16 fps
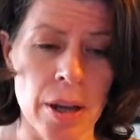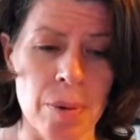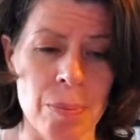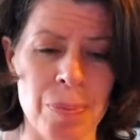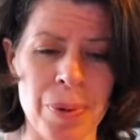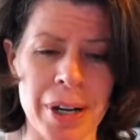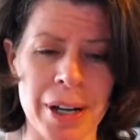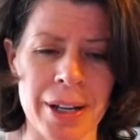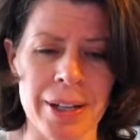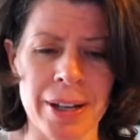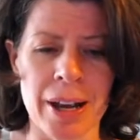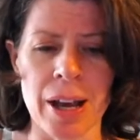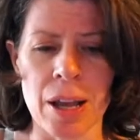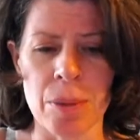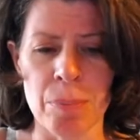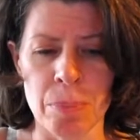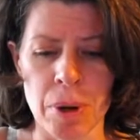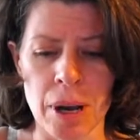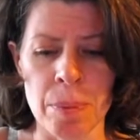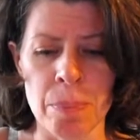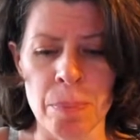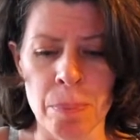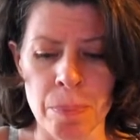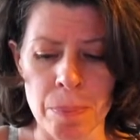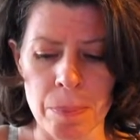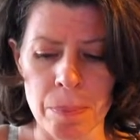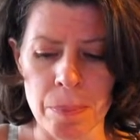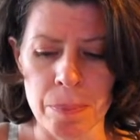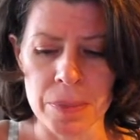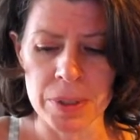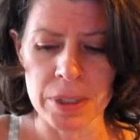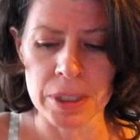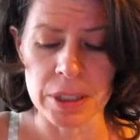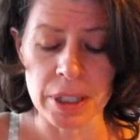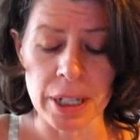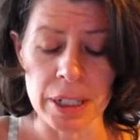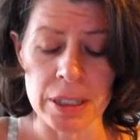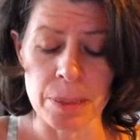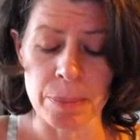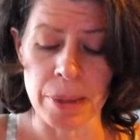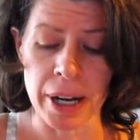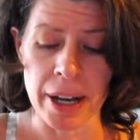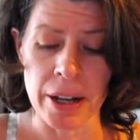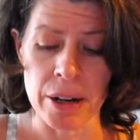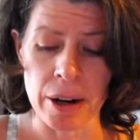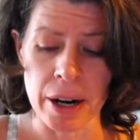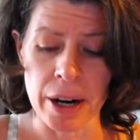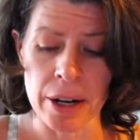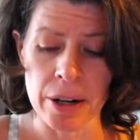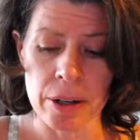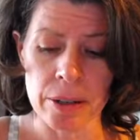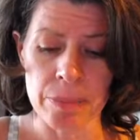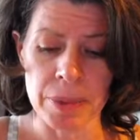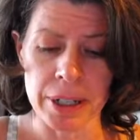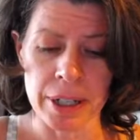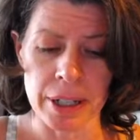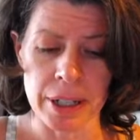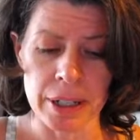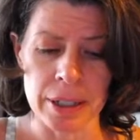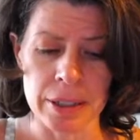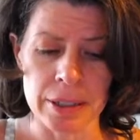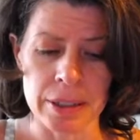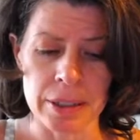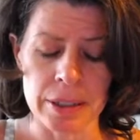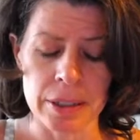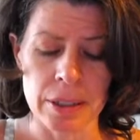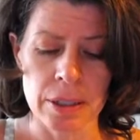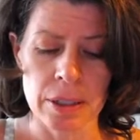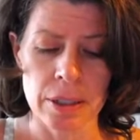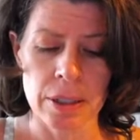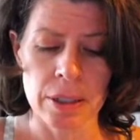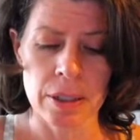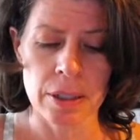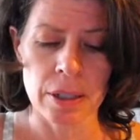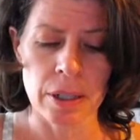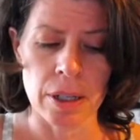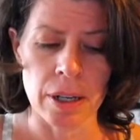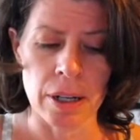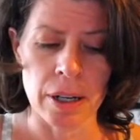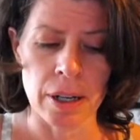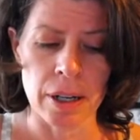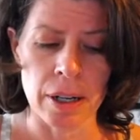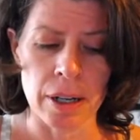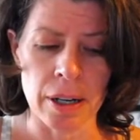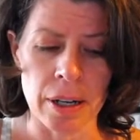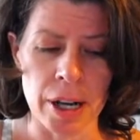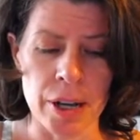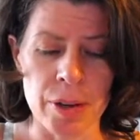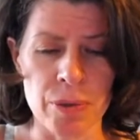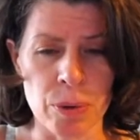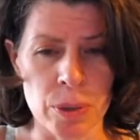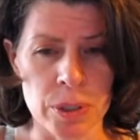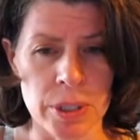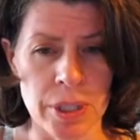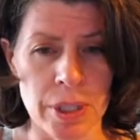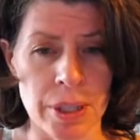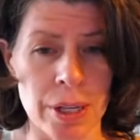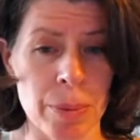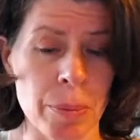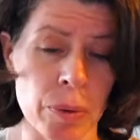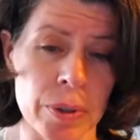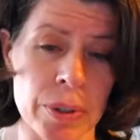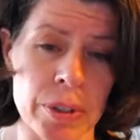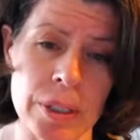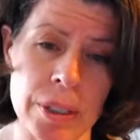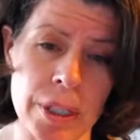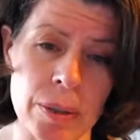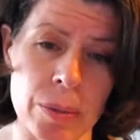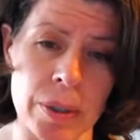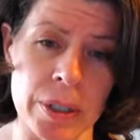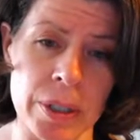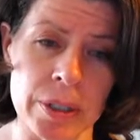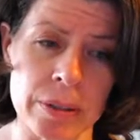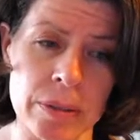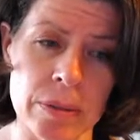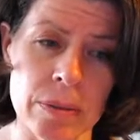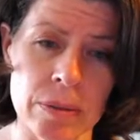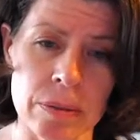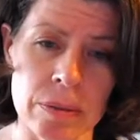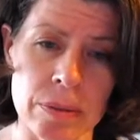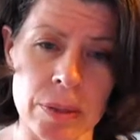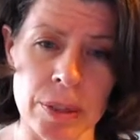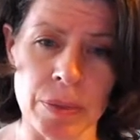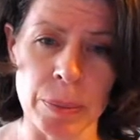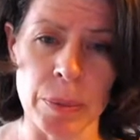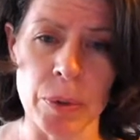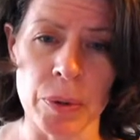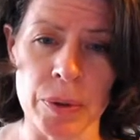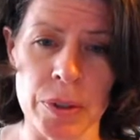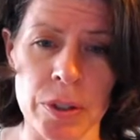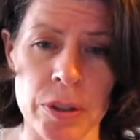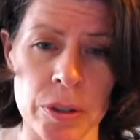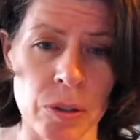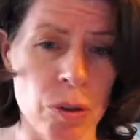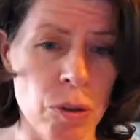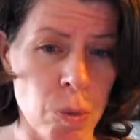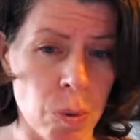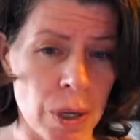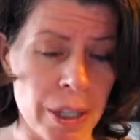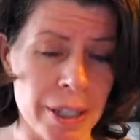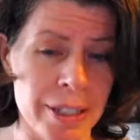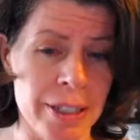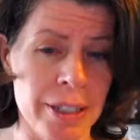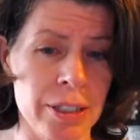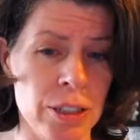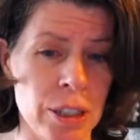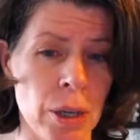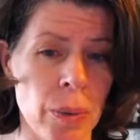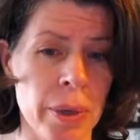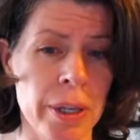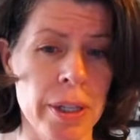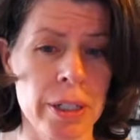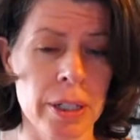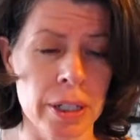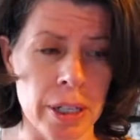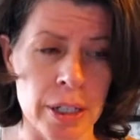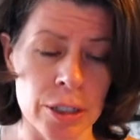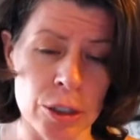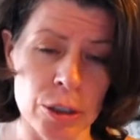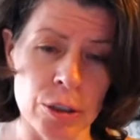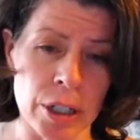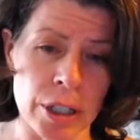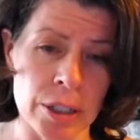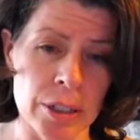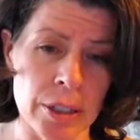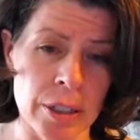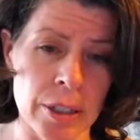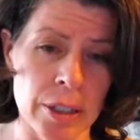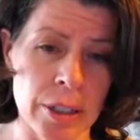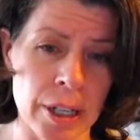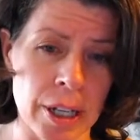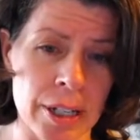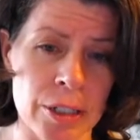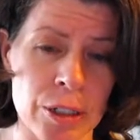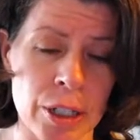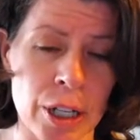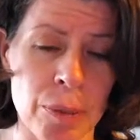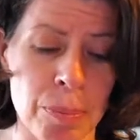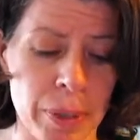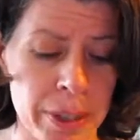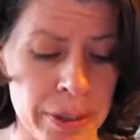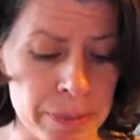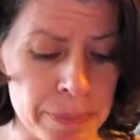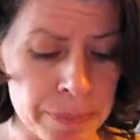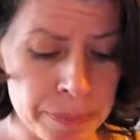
But I decided to buy an iron because I foresee that I'm going to need one if I'm going to do quality sewing and construction and shaping.